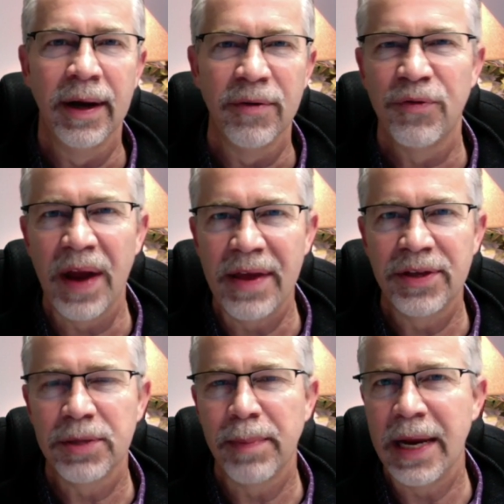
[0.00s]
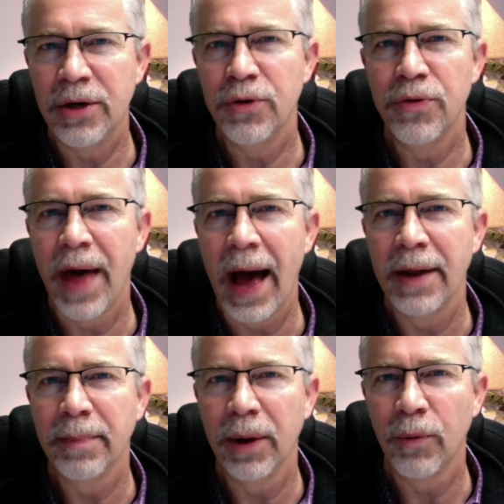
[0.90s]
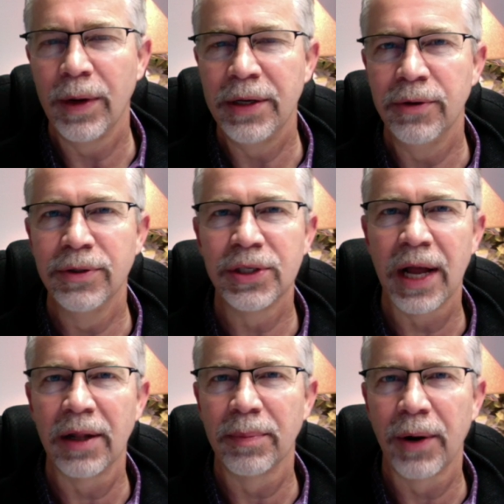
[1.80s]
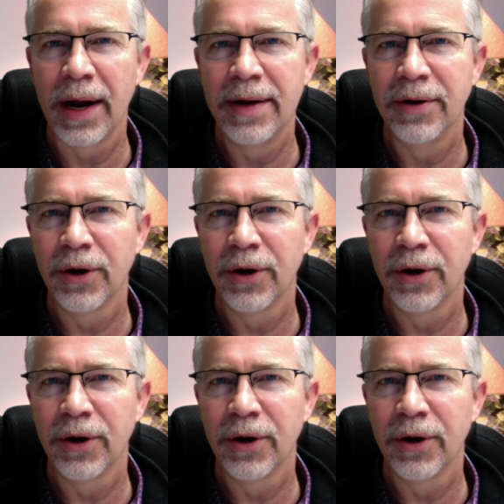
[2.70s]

faiths may do that, but we do celebrate